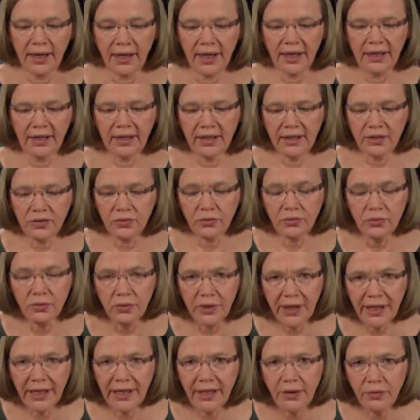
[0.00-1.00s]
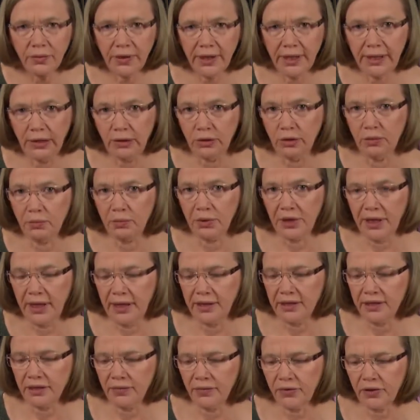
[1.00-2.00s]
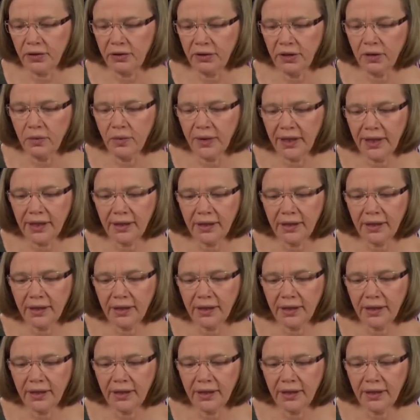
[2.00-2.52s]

It is really, really comprehensive. The only way I